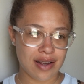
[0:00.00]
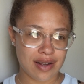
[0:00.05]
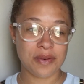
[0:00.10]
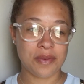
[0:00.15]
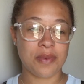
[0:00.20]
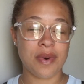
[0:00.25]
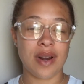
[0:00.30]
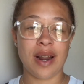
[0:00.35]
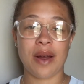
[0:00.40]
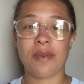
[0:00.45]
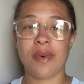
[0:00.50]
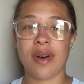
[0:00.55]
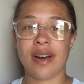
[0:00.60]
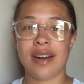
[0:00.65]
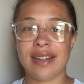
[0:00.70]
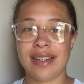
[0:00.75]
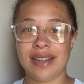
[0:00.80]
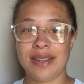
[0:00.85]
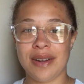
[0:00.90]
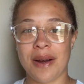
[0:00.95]
what I wanted
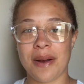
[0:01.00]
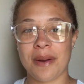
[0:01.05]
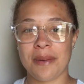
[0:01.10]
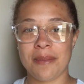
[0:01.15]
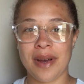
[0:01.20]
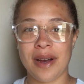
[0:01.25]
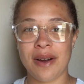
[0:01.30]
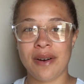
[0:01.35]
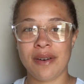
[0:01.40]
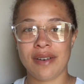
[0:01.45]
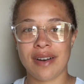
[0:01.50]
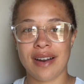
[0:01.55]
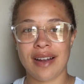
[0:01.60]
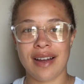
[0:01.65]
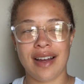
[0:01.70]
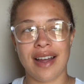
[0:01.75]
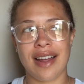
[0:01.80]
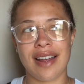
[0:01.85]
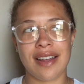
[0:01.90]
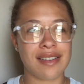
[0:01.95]
to talk about,
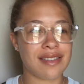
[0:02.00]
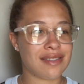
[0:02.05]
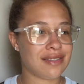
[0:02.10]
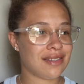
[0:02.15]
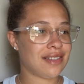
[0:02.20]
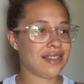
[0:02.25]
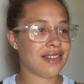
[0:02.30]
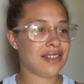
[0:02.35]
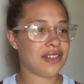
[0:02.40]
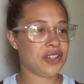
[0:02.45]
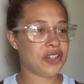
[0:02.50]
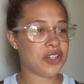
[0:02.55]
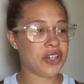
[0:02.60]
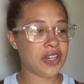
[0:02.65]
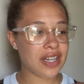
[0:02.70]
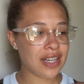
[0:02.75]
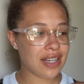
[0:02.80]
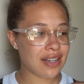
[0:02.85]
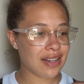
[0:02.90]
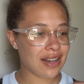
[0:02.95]
I
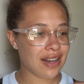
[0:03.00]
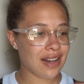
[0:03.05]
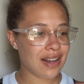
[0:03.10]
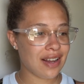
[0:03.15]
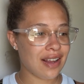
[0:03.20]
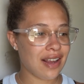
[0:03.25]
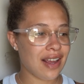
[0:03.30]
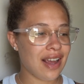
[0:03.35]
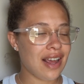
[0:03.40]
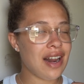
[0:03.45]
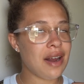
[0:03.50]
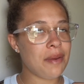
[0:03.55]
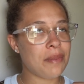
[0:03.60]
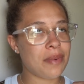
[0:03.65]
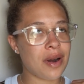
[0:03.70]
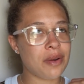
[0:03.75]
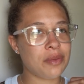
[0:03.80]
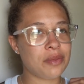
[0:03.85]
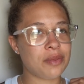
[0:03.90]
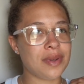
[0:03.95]
couldn't. And I
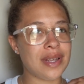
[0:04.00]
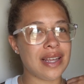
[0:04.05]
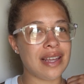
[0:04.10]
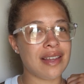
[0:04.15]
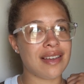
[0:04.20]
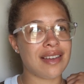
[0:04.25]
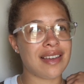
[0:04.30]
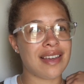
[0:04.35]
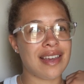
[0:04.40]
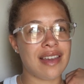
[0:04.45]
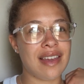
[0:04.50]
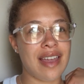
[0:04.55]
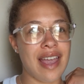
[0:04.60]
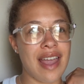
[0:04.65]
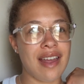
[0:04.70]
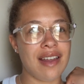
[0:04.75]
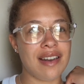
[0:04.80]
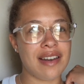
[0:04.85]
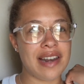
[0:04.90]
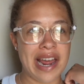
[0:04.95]
probably
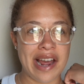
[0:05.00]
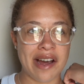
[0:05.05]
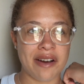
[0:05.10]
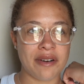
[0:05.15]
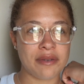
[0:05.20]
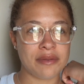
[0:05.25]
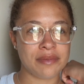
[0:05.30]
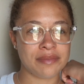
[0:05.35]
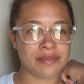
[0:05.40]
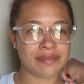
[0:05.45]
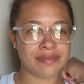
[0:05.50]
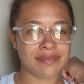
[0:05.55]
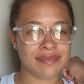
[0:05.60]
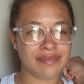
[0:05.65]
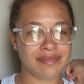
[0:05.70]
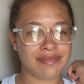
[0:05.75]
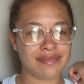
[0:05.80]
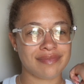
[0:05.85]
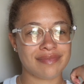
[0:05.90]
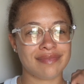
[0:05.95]
can now.
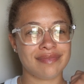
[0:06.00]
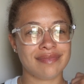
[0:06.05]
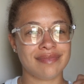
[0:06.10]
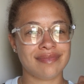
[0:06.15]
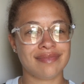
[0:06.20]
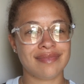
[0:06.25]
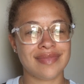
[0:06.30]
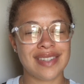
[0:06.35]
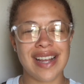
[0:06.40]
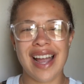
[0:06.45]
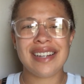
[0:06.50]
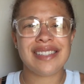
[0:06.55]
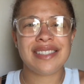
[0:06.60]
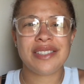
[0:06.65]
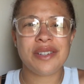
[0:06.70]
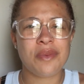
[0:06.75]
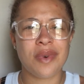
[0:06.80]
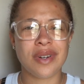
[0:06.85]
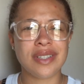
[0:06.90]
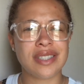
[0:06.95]
I just
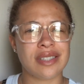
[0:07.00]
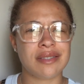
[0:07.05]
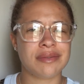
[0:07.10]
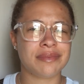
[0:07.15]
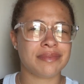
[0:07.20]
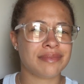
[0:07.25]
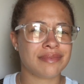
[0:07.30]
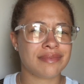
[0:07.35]
don't want to.